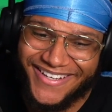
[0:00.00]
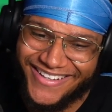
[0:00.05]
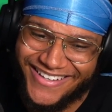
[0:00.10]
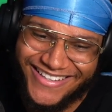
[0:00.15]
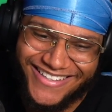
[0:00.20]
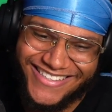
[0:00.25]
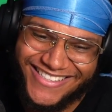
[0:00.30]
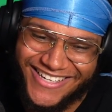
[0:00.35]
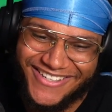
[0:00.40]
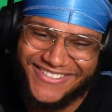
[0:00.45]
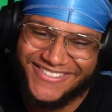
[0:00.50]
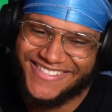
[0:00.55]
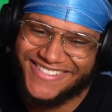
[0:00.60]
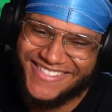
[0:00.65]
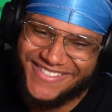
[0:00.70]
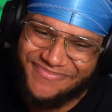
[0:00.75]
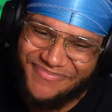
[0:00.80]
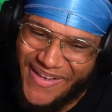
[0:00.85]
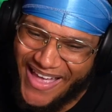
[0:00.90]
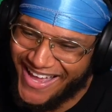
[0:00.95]
Yo,
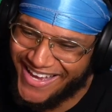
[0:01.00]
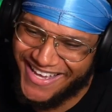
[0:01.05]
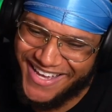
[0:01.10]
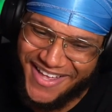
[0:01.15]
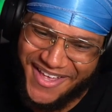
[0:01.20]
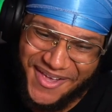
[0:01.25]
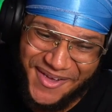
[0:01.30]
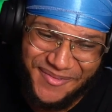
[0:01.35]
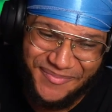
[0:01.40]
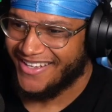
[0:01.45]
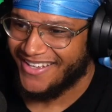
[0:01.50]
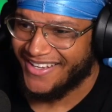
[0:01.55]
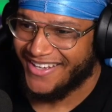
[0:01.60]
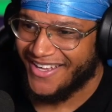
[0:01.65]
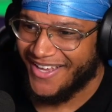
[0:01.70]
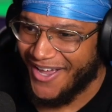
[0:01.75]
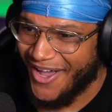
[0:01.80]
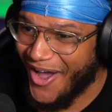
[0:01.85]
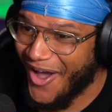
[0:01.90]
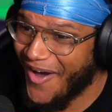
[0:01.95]
she's back up.
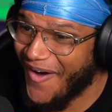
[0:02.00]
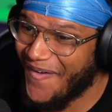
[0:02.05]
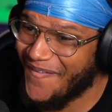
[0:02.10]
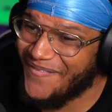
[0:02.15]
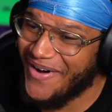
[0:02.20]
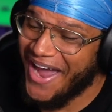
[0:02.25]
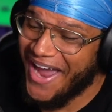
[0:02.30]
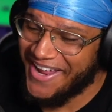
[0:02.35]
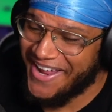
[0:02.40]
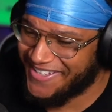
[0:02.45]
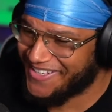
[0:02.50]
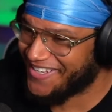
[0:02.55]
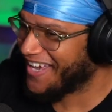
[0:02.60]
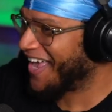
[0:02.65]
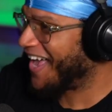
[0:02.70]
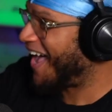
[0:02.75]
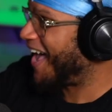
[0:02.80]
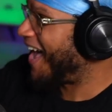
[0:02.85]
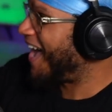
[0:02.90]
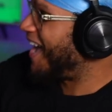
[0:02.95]
Oh my
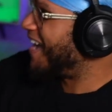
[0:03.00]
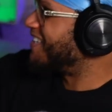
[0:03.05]
god,